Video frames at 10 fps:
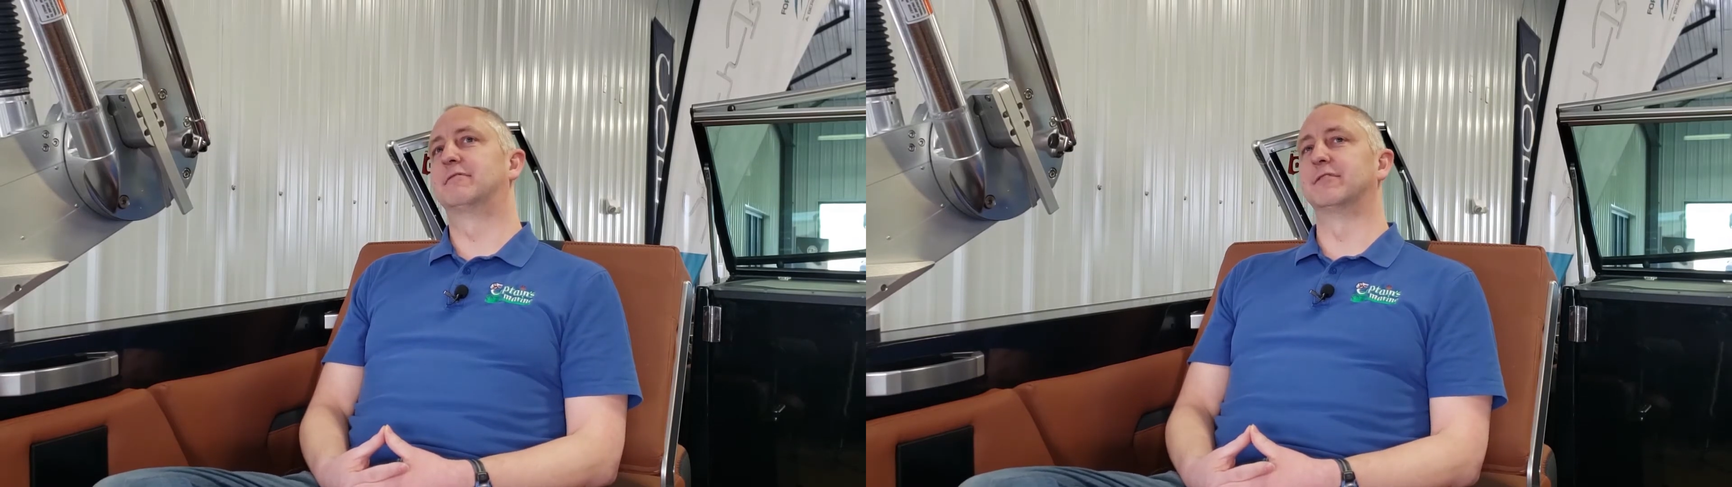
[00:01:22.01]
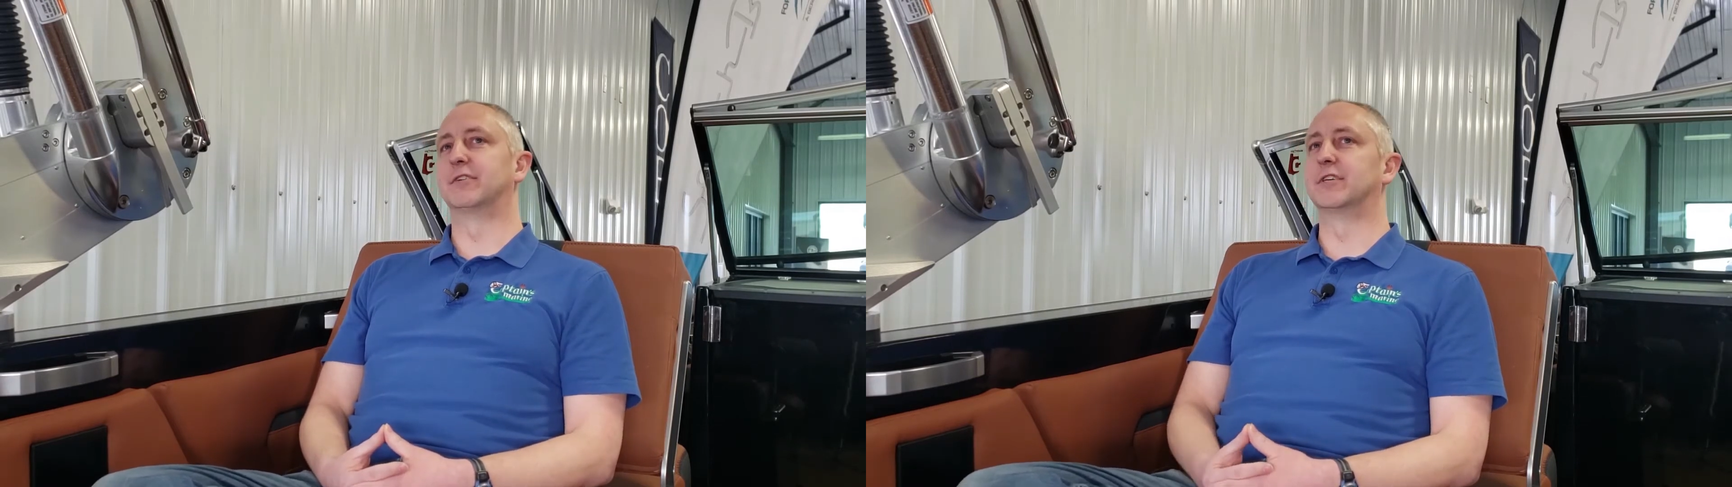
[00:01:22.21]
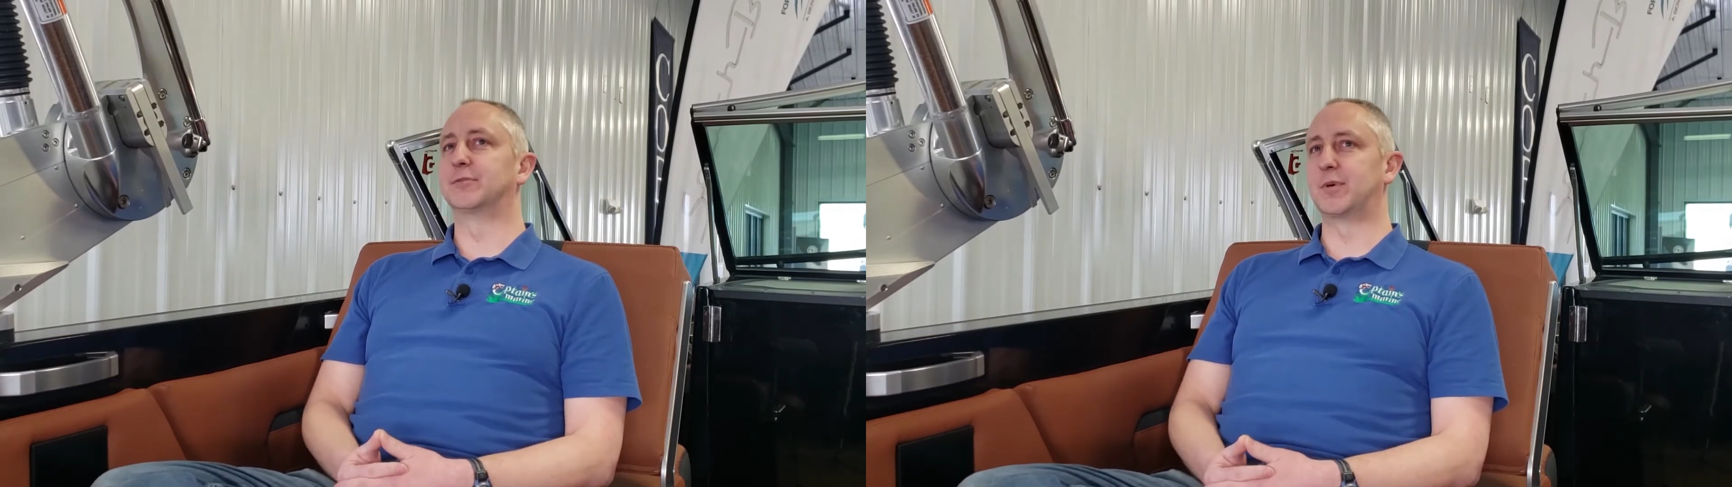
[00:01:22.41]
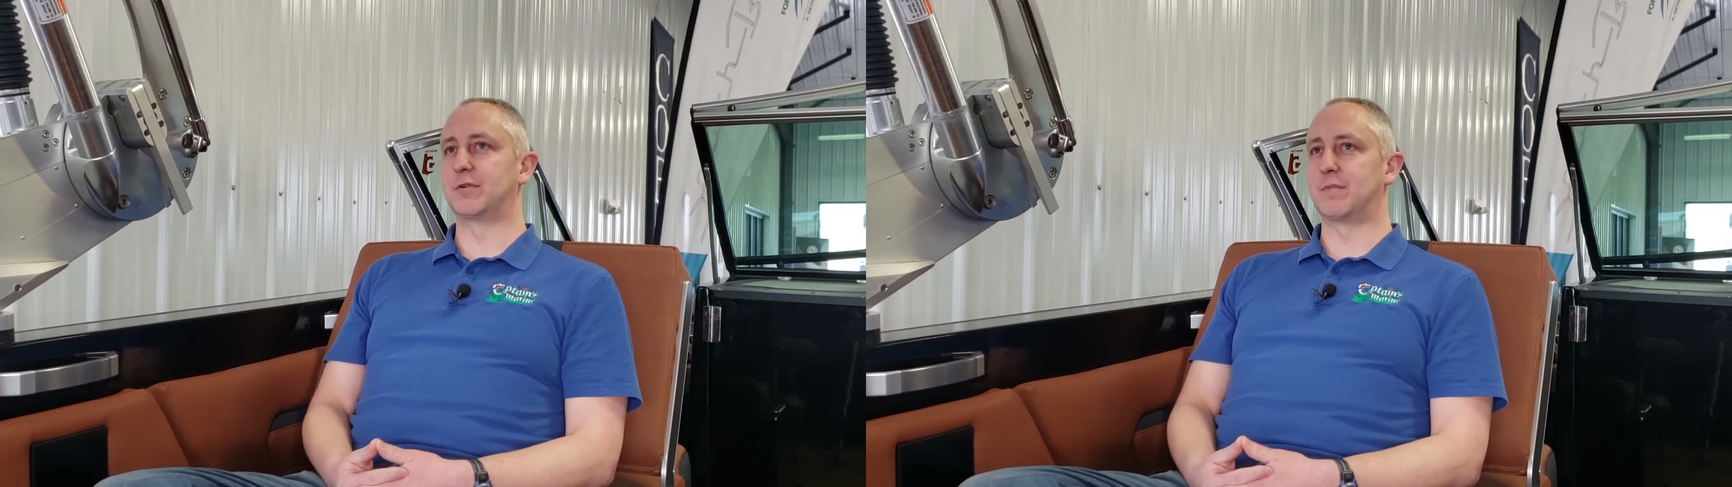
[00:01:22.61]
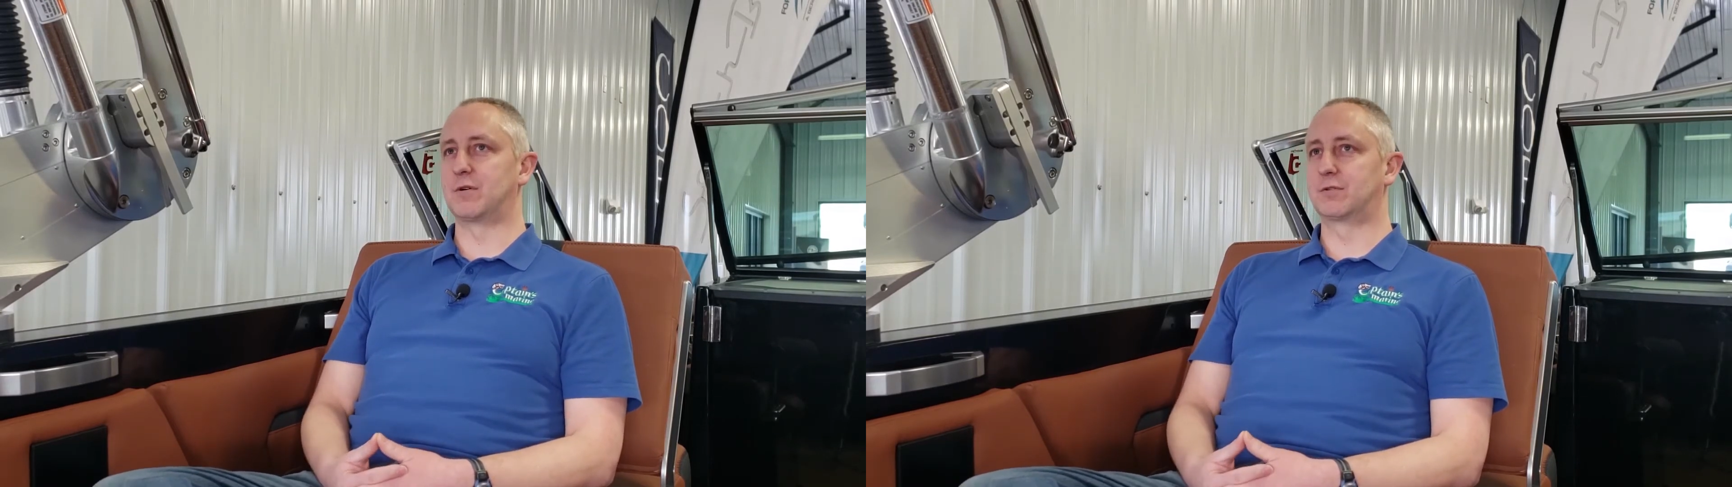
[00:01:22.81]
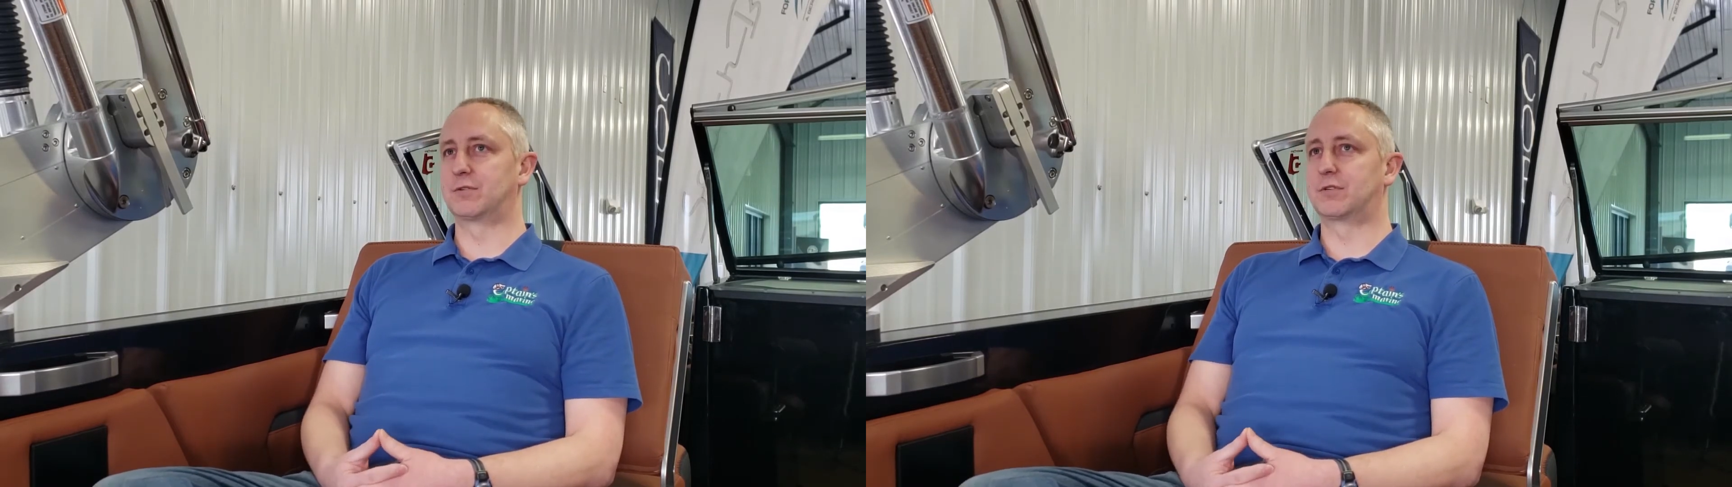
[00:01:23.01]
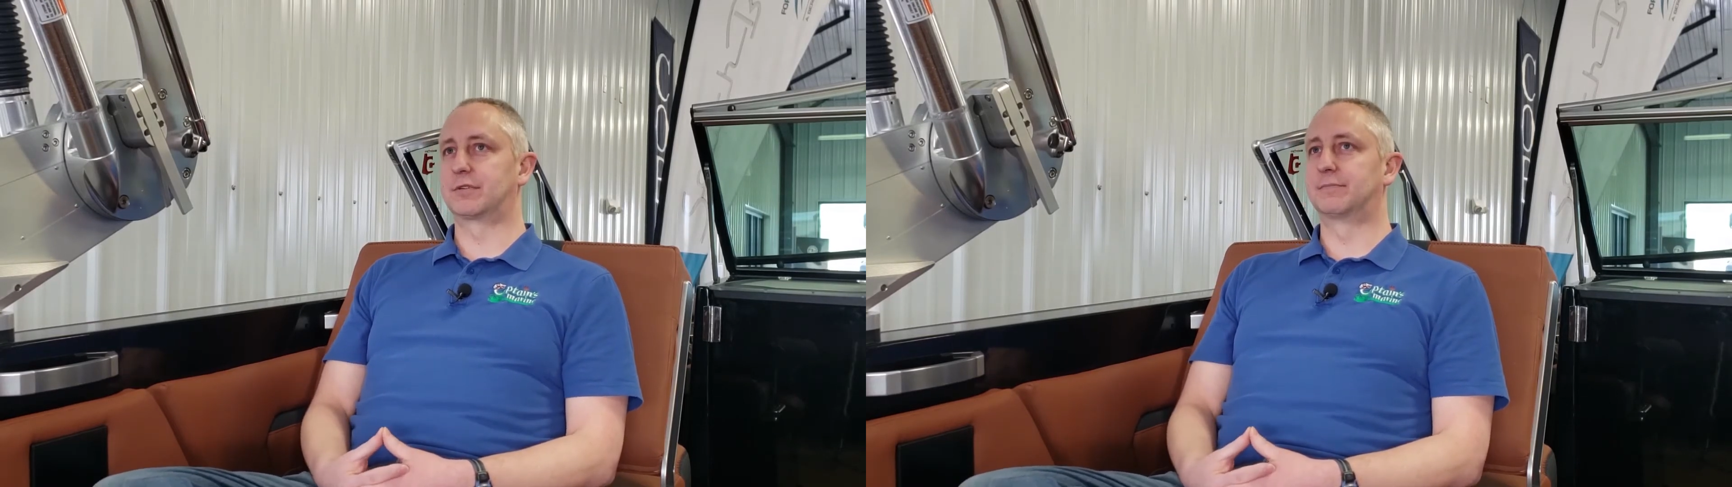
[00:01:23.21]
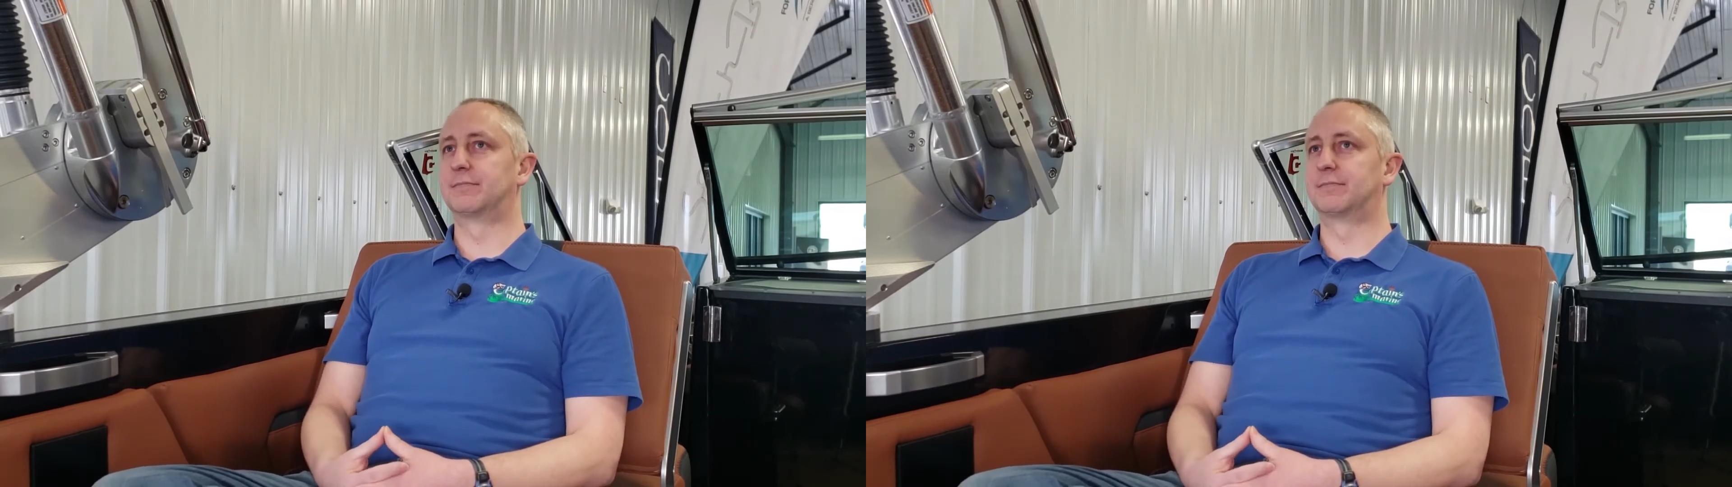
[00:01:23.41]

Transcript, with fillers: fulfills me the most?